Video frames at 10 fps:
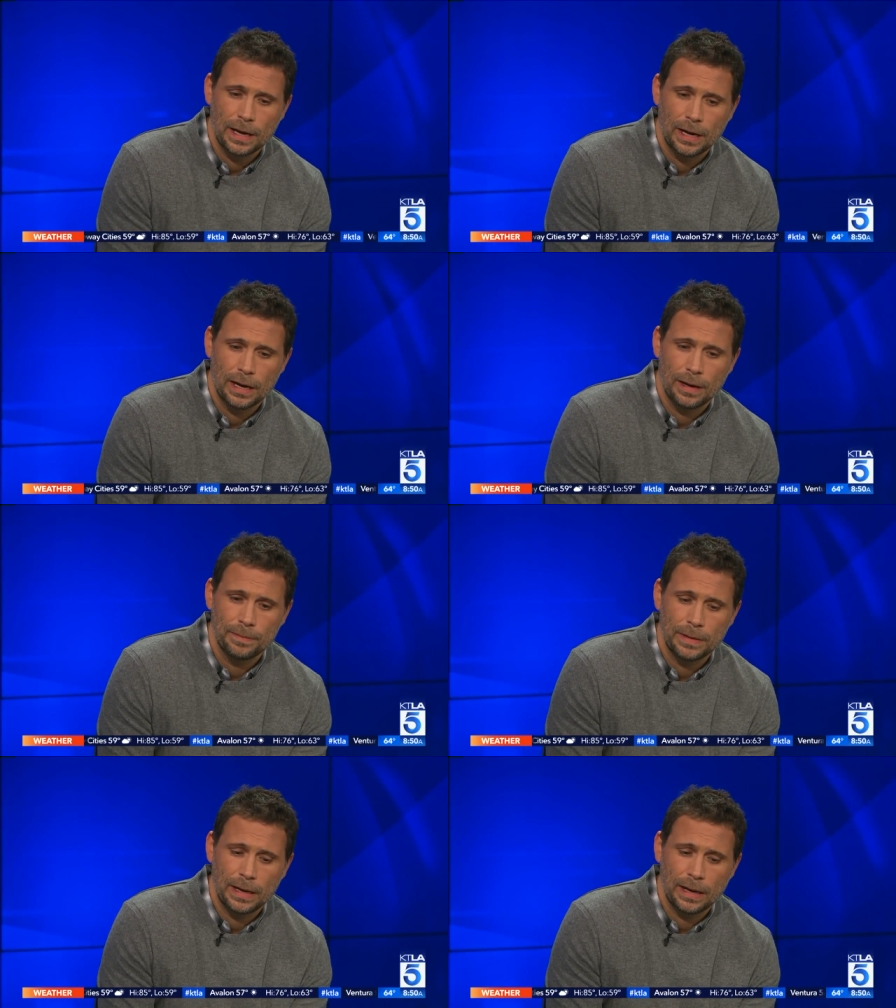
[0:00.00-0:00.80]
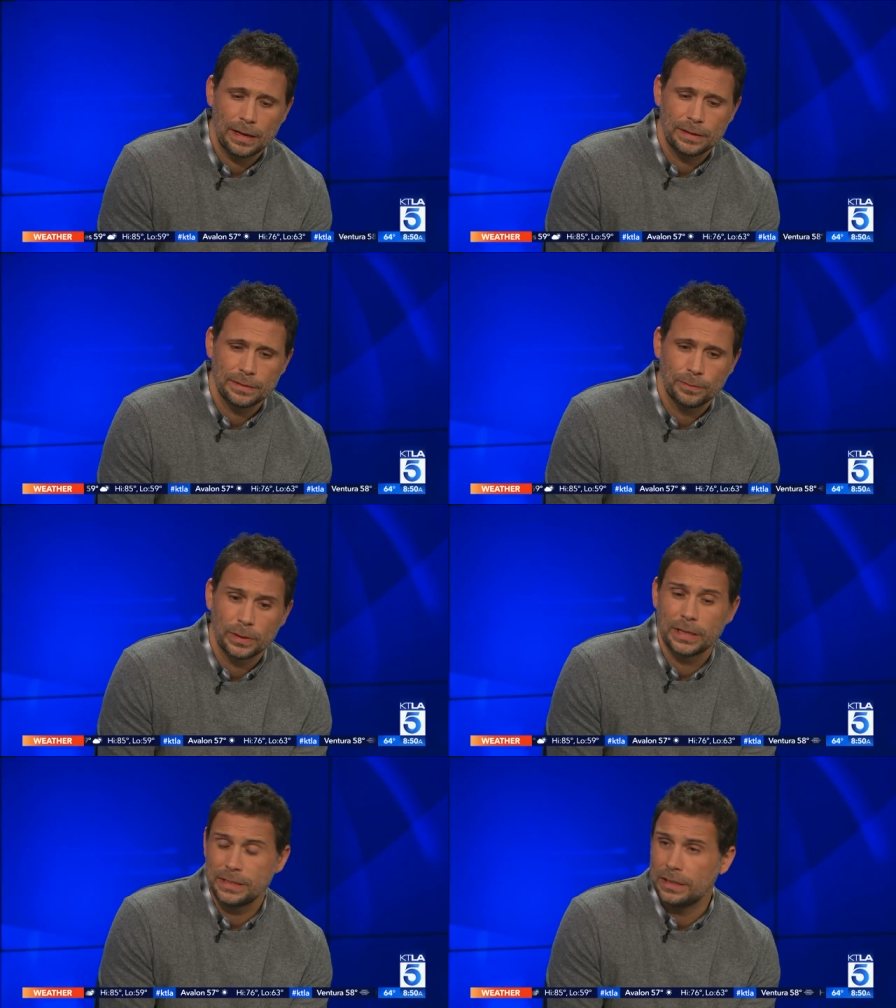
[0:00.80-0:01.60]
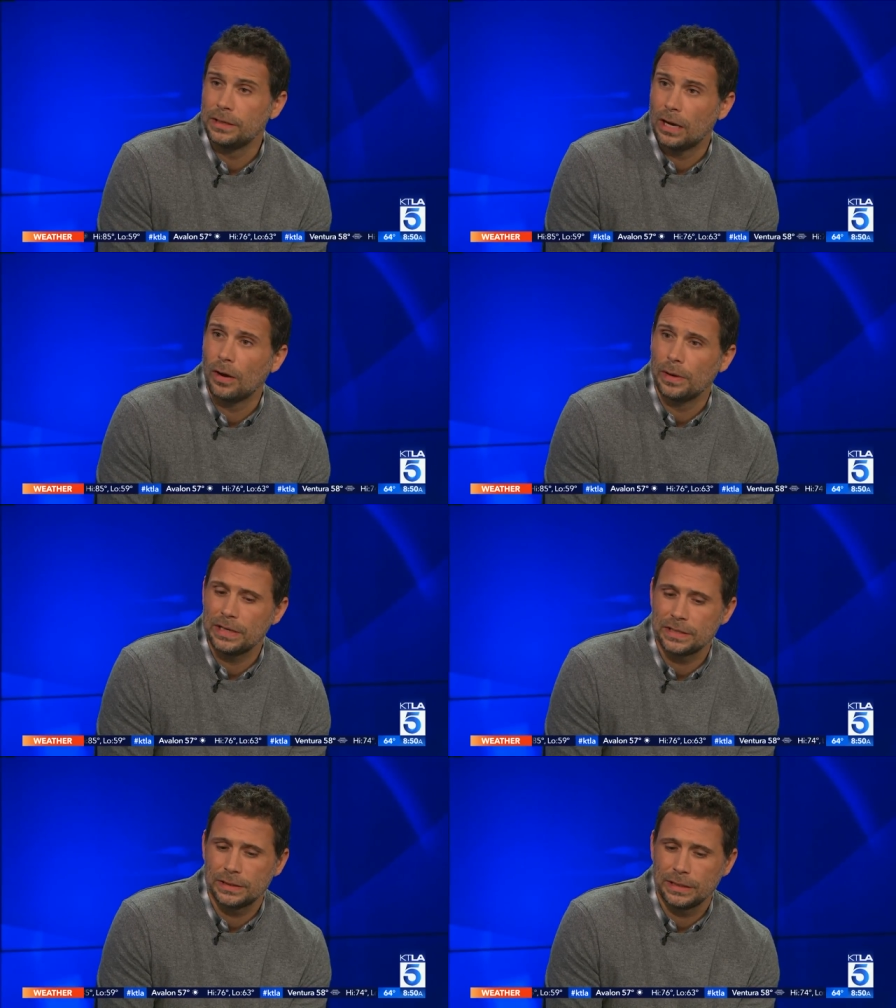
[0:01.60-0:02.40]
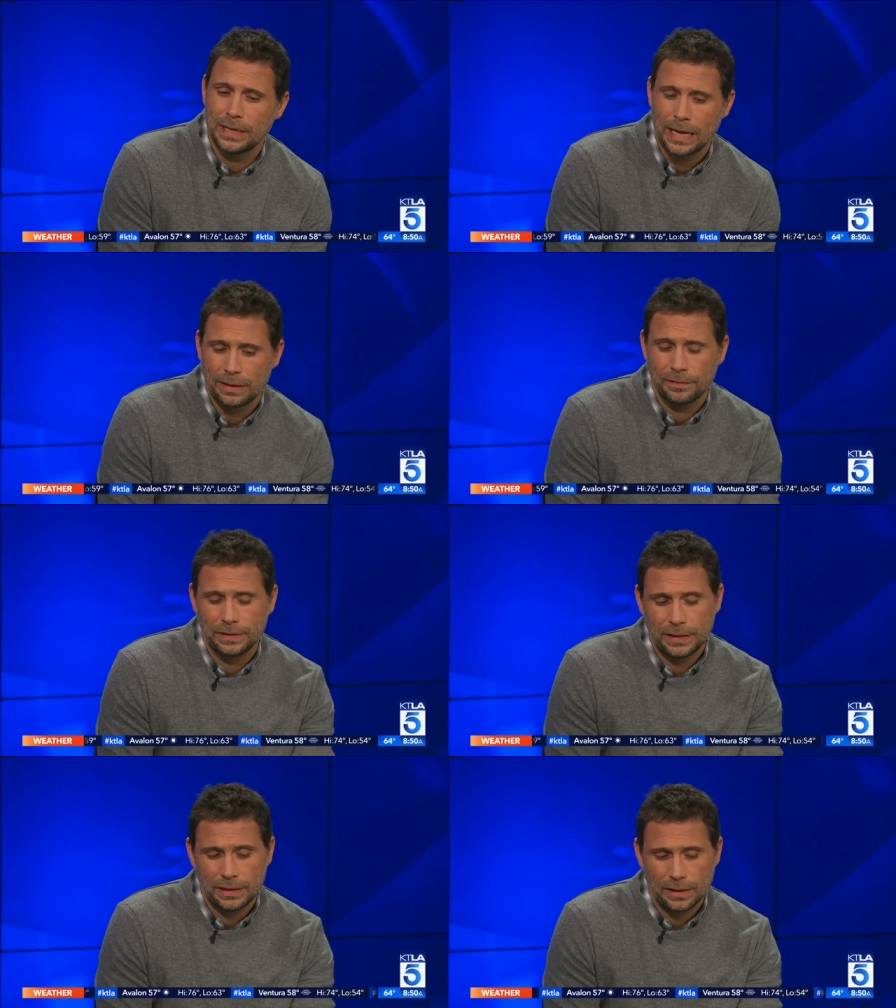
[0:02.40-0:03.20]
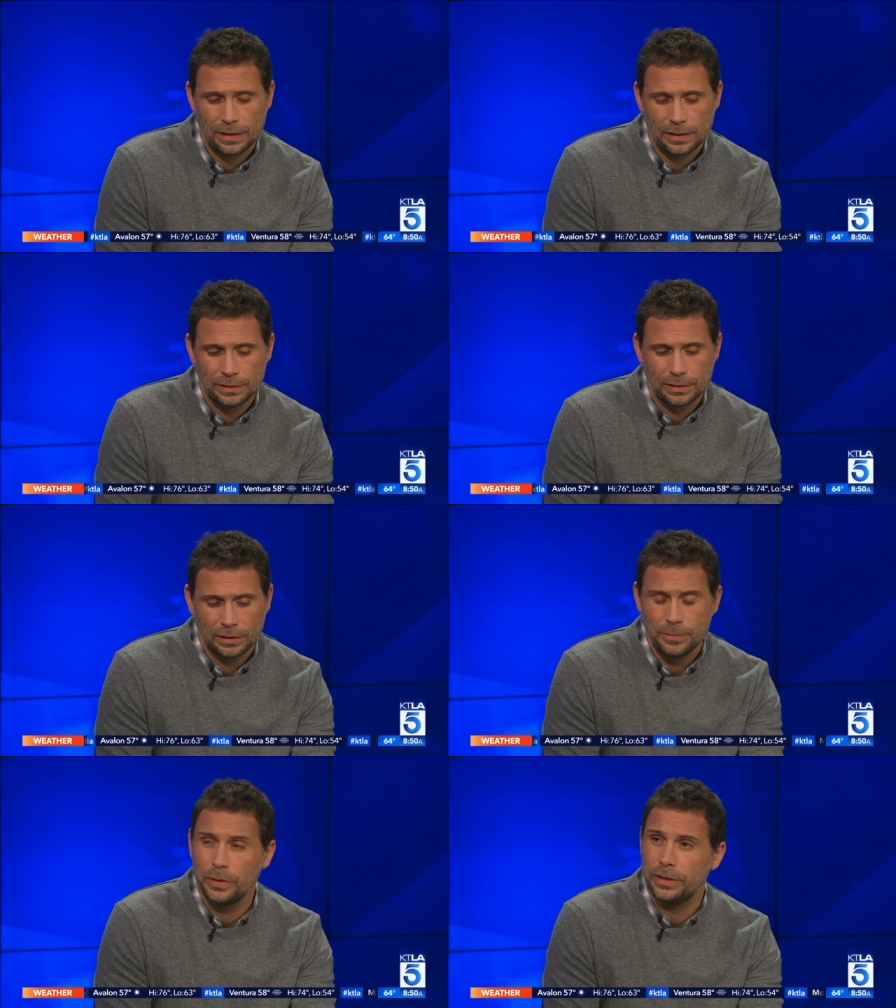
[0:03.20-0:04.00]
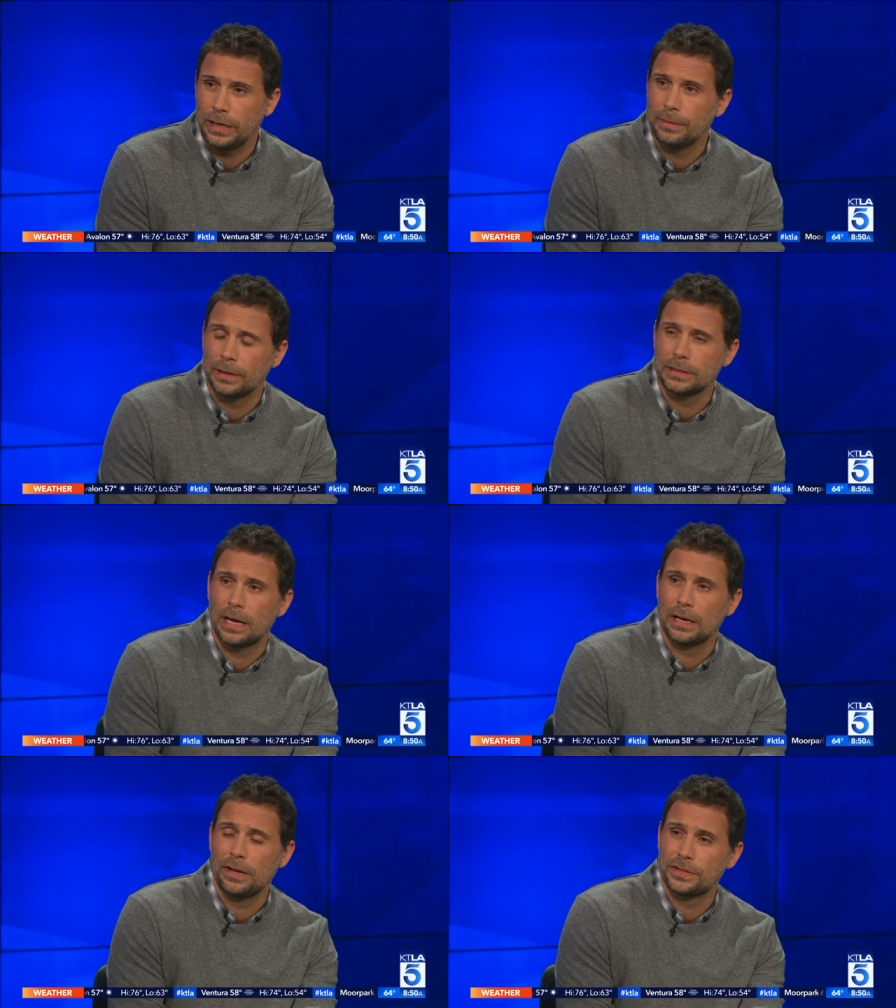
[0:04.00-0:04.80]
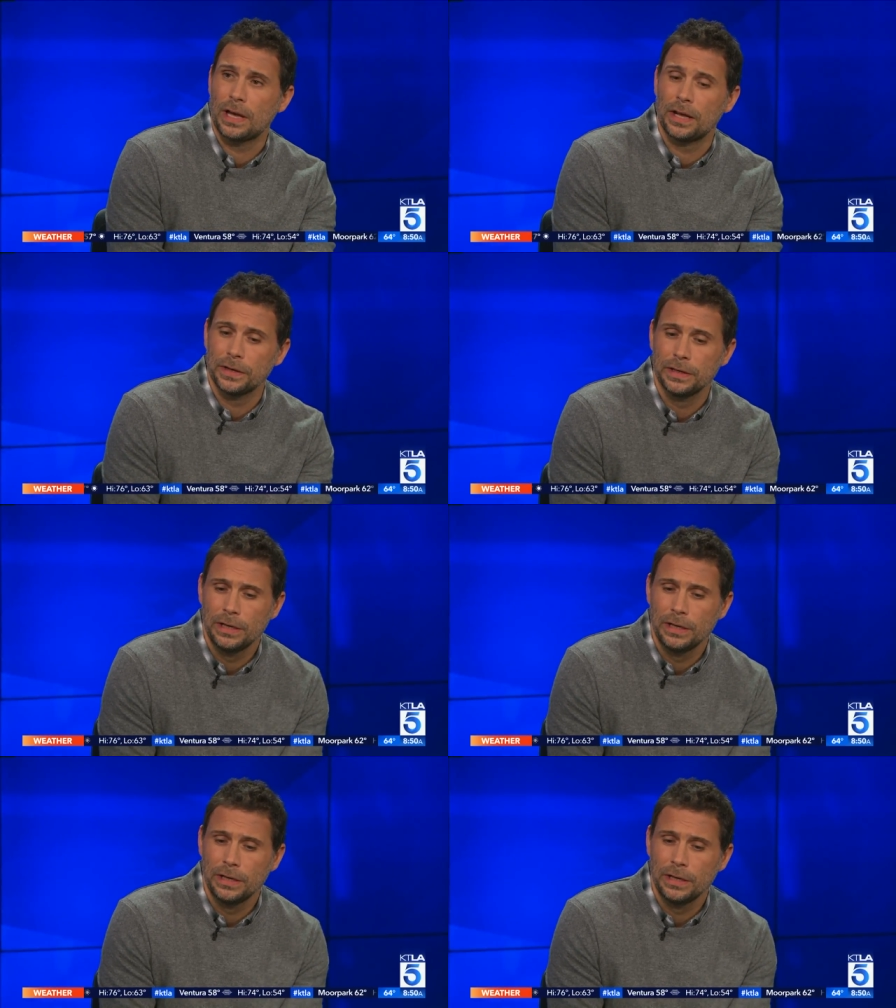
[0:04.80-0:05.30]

Uh, and what they didn't know is the head of the uh, the community, Muqtada al-Sadr,